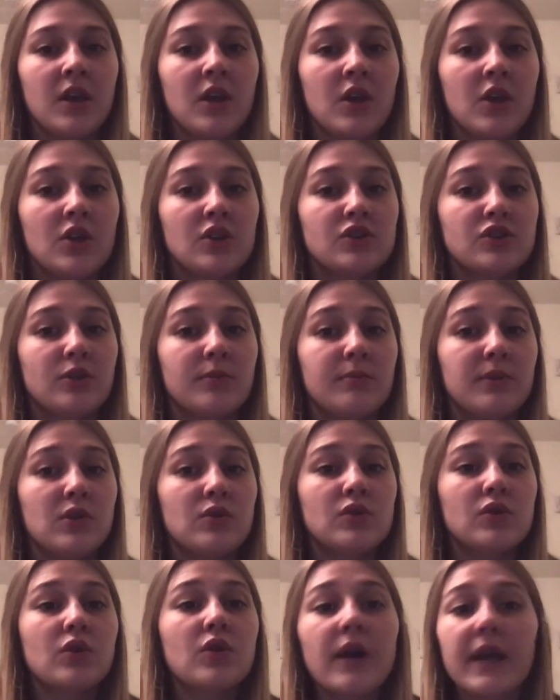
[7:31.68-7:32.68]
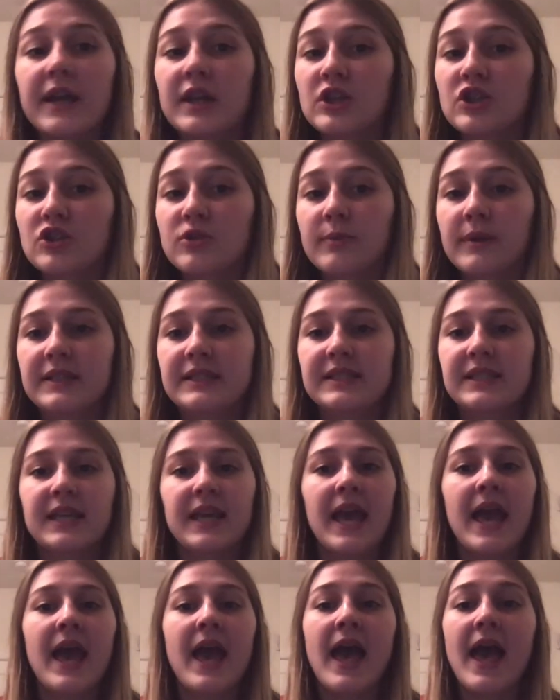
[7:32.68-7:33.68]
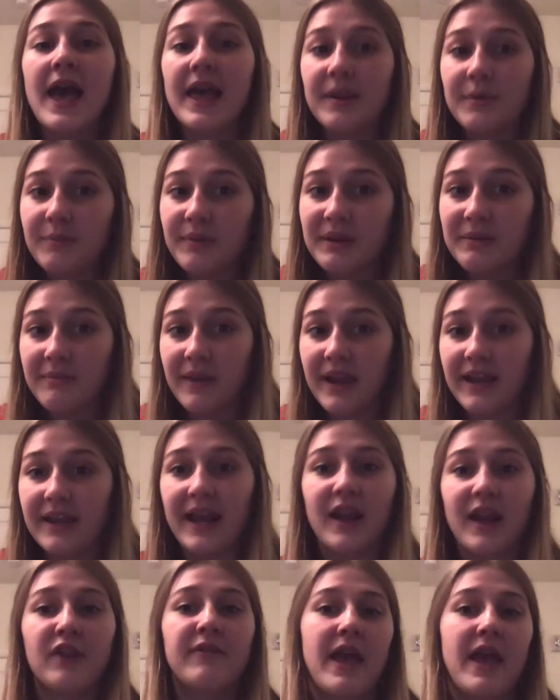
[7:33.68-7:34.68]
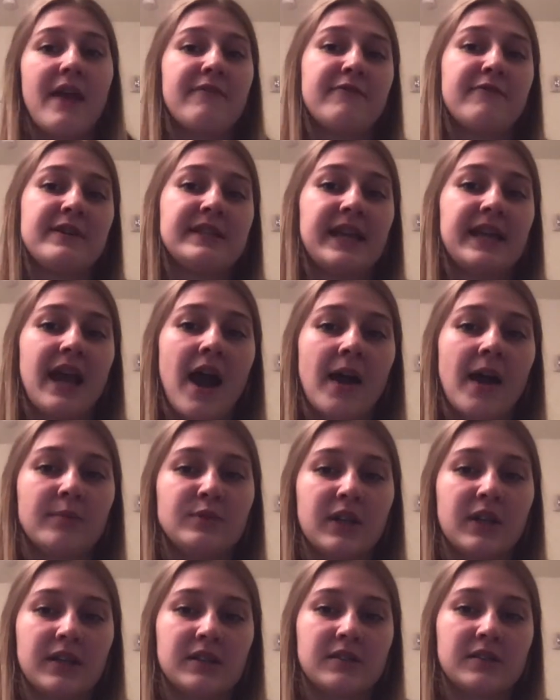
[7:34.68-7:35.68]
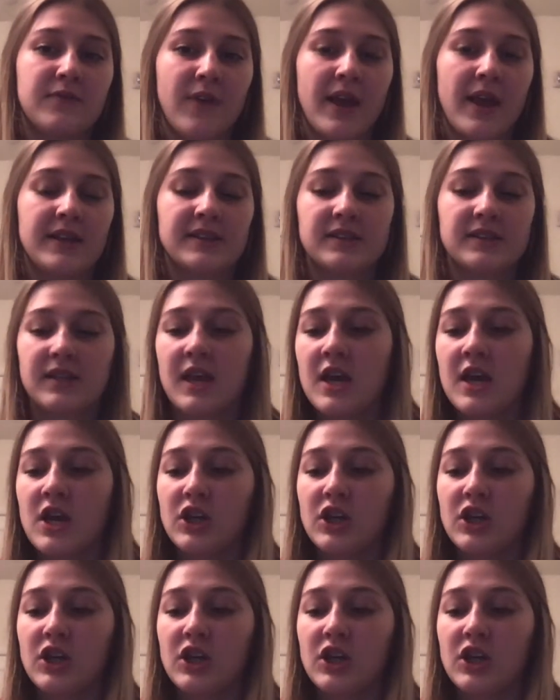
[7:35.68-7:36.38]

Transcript: So musical instruments can be made out of everyday objects, friends.